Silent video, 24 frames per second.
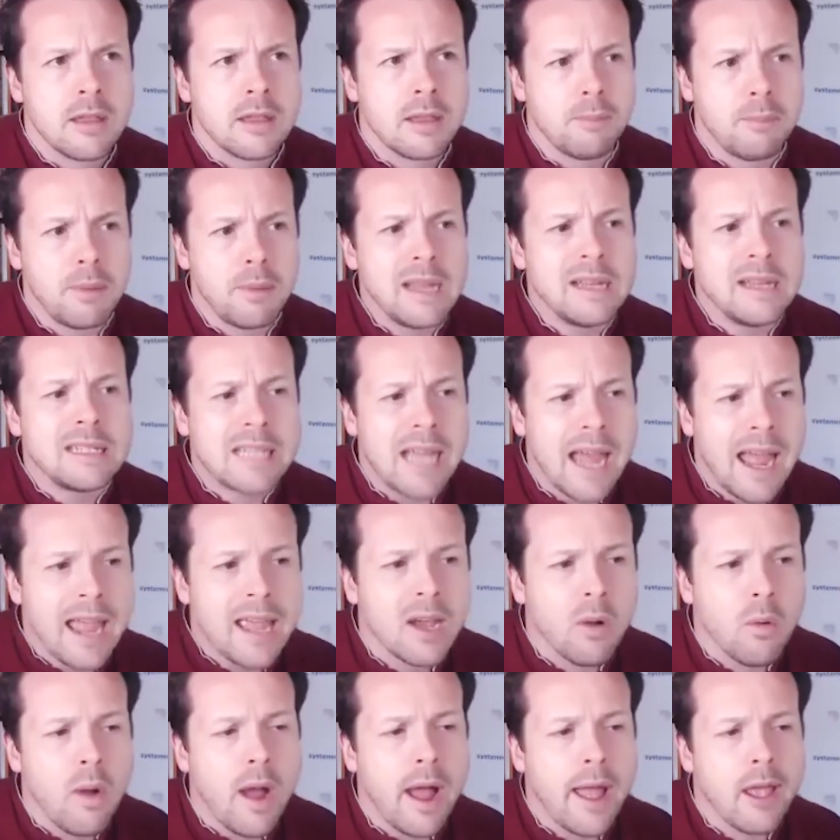big
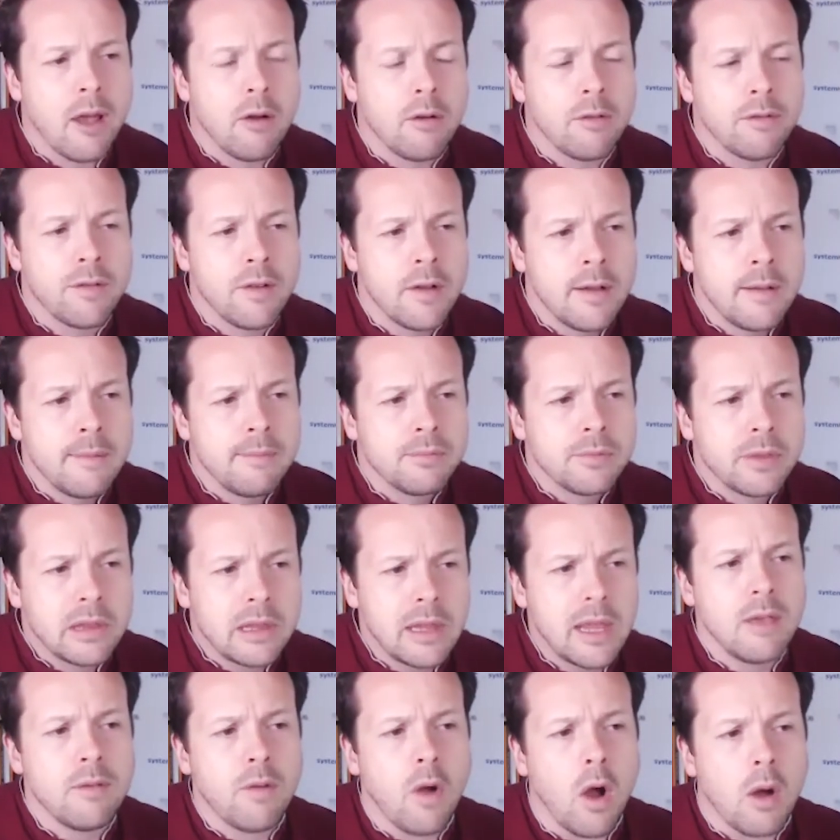takeaway of
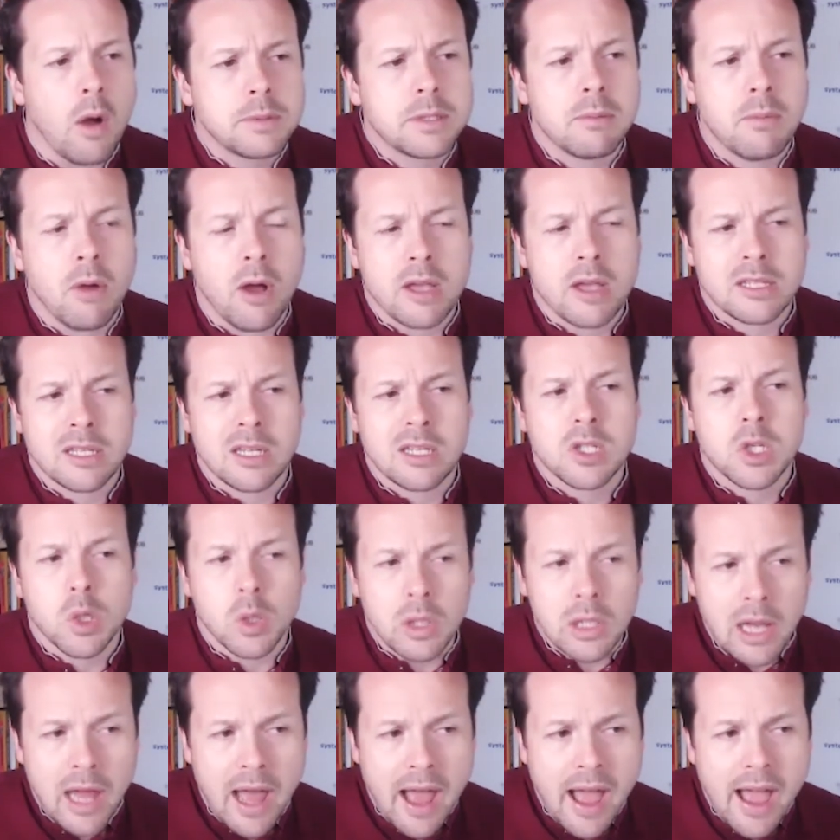leave optimizing to
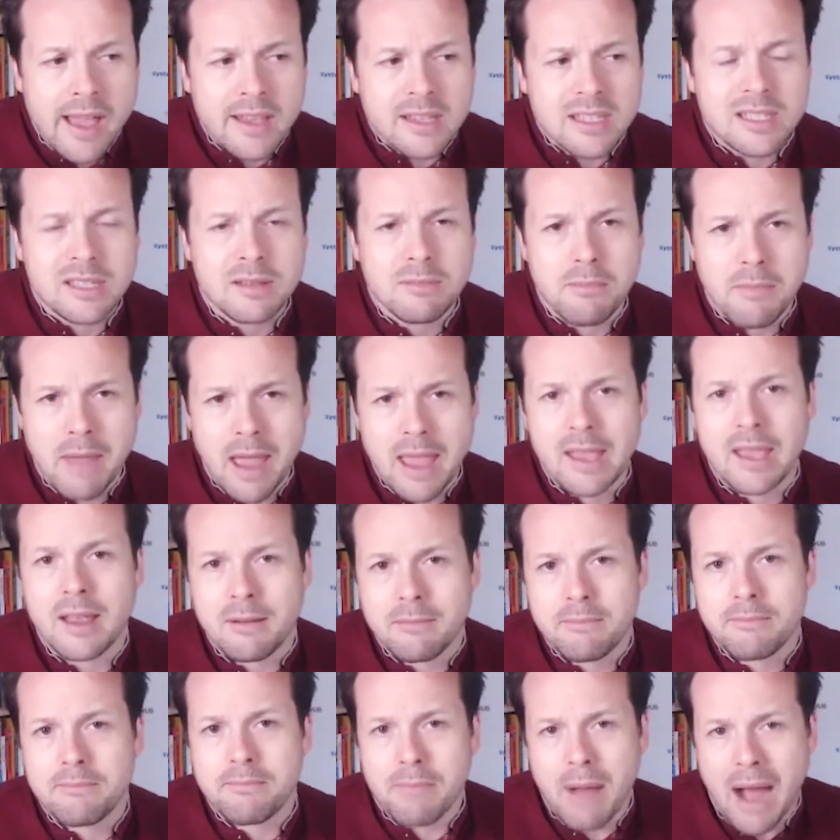last, make it
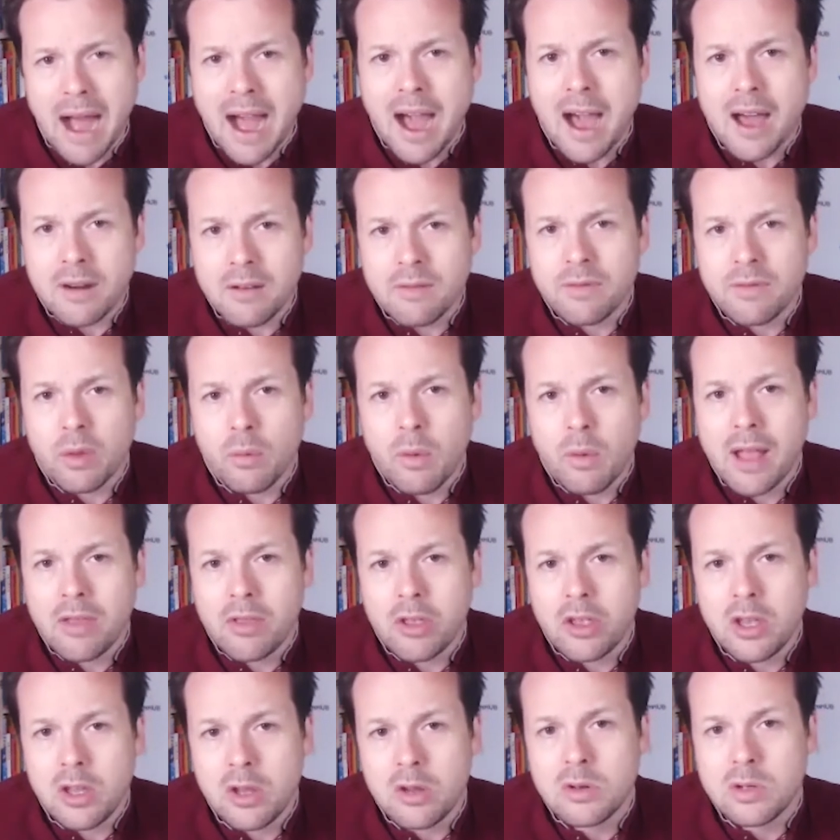part of the way
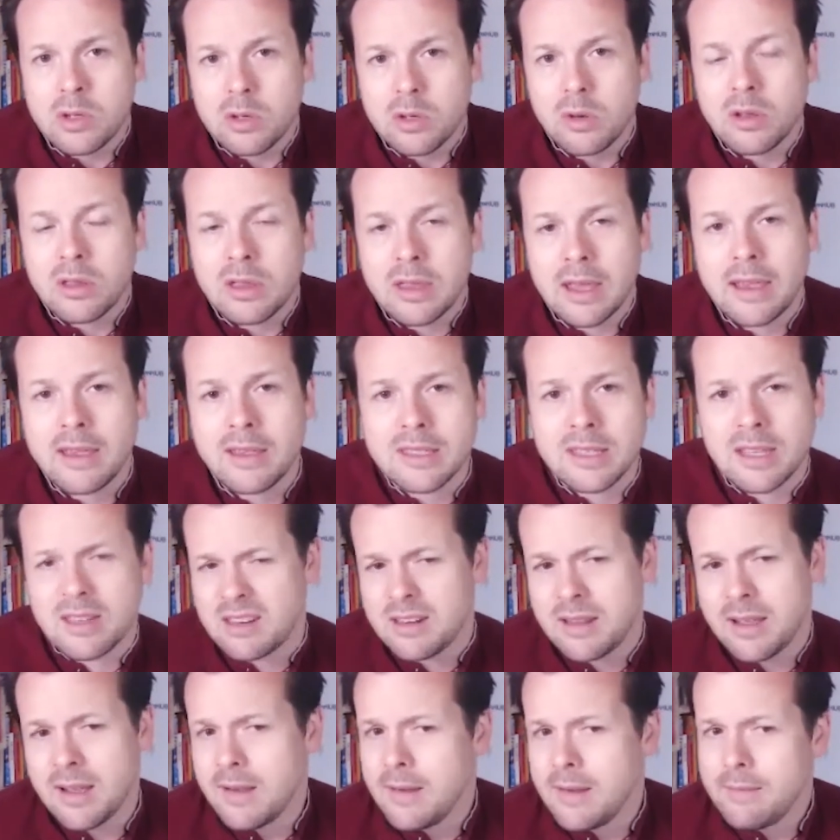that you do things
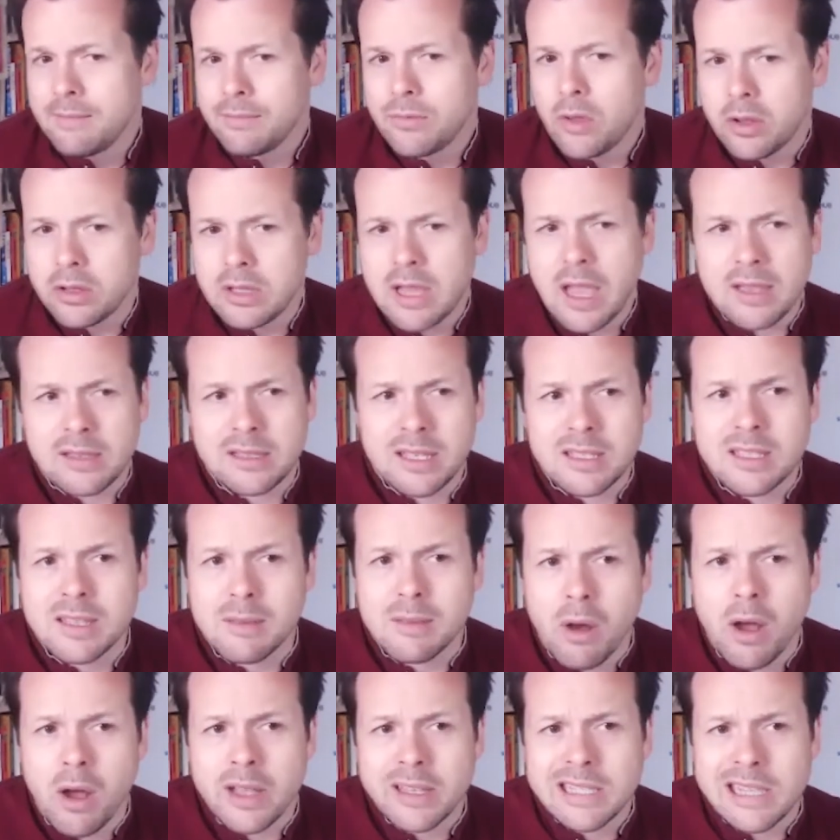and yeah,
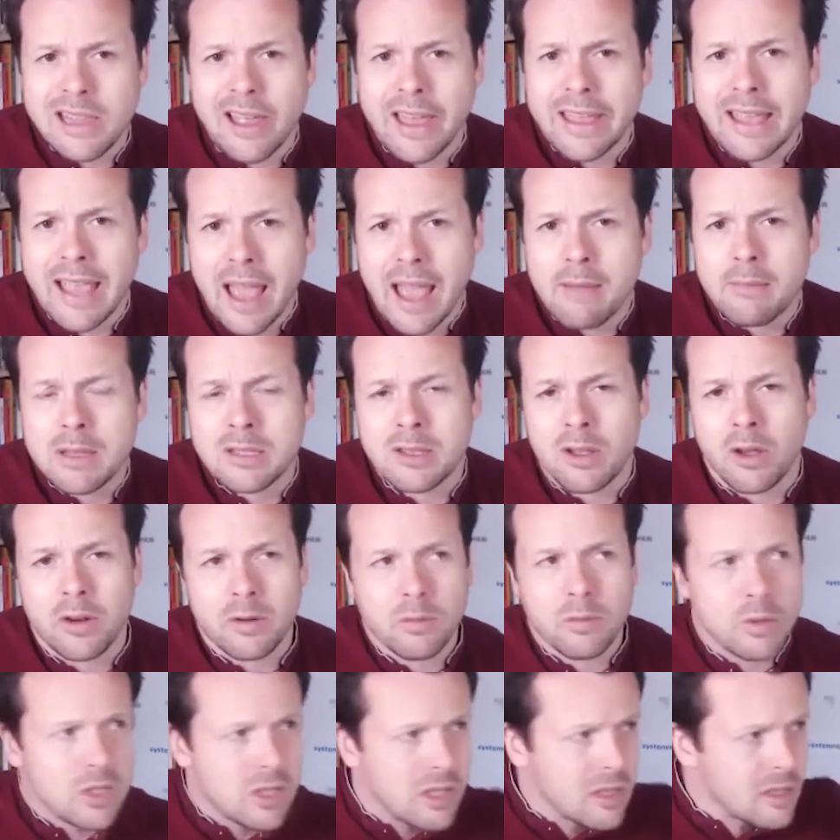systemize like
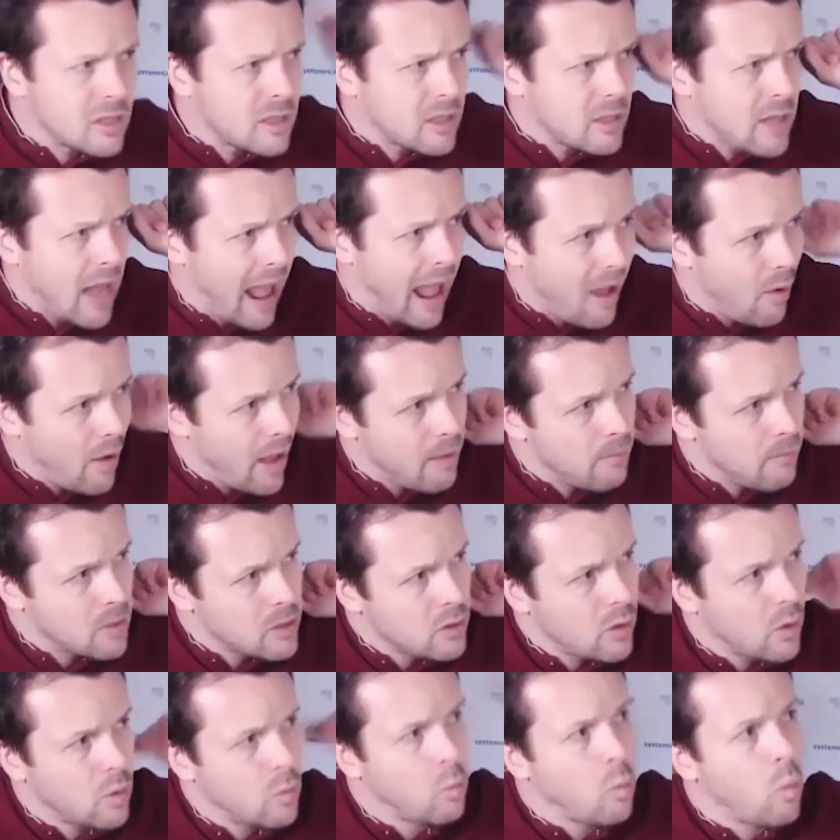Amazon, which is how
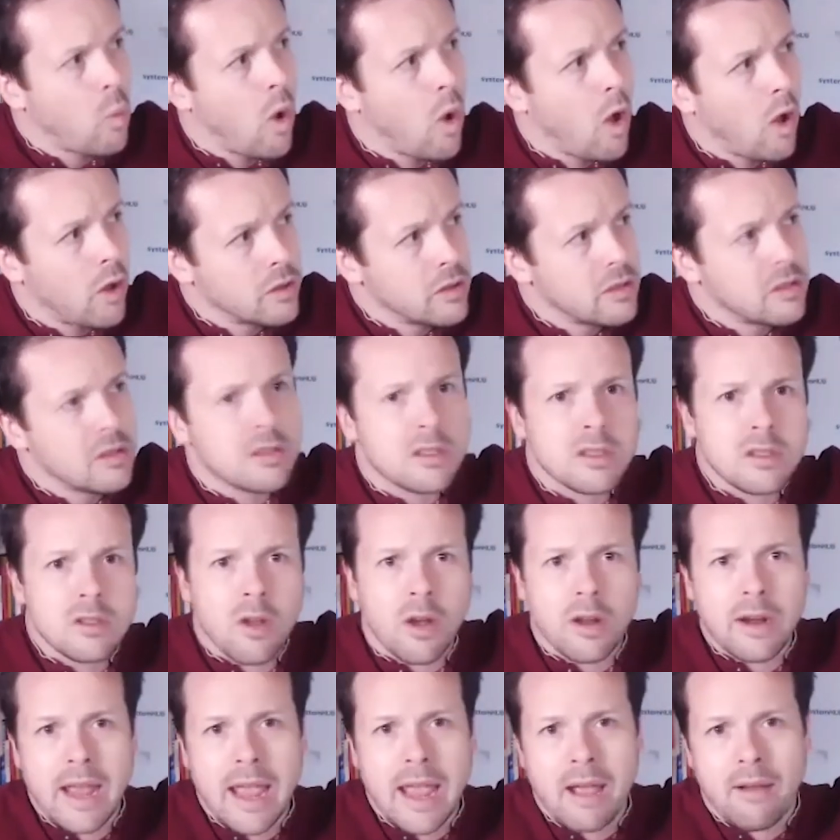Amazon was,
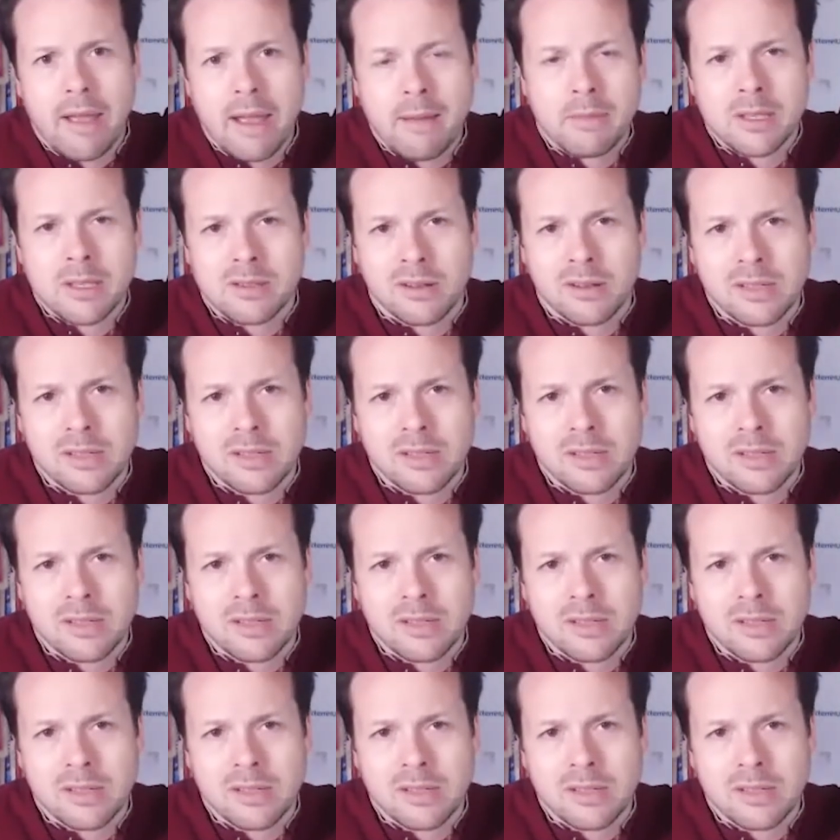not how mm-hmm. Amazon